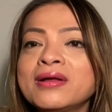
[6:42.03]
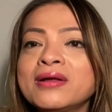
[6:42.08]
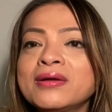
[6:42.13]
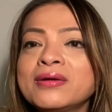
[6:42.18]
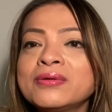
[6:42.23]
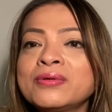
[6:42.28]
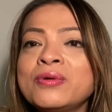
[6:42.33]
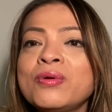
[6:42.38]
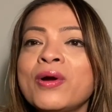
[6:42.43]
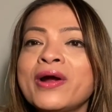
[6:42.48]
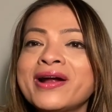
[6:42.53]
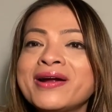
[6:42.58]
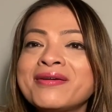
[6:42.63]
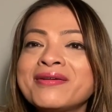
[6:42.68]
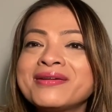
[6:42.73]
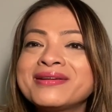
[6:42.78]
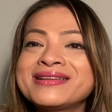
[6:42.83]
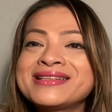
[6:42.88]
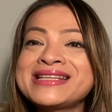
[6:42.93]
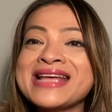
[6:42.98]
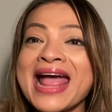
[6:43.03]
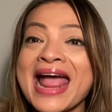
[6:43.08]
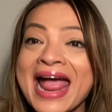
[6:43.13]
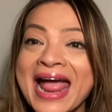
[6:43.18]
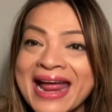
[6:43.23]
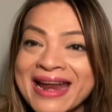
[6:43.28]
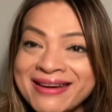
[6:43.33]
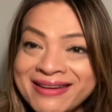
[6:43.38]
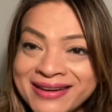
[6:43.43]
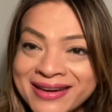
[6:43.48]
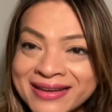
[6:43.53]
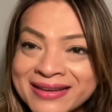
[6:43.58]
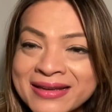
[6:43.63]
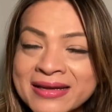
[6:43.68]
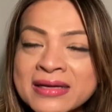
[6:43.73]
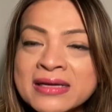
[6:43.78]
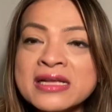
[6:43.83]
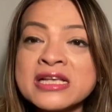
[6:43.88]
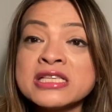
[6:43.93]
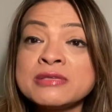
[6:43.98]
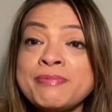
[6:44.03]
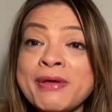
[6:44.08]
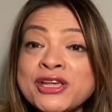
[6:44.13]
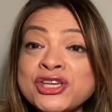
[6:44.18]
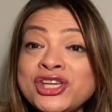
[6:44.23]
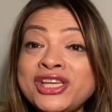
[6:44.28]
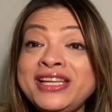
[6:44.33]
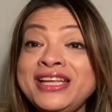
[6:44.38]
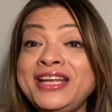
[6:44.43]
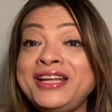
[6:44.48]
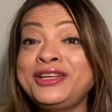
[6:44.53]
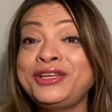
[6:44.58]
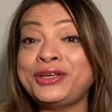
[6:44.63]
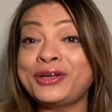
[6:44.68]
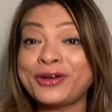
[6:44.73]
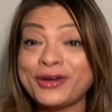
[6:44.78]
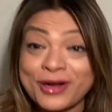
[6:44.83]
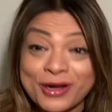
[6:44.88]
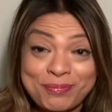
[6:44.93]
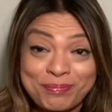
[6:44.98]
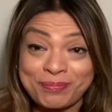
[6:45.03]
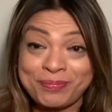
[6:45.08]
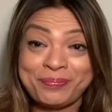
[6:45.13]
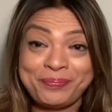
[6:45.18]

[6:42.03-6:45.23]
who are tanned, especially in Europe,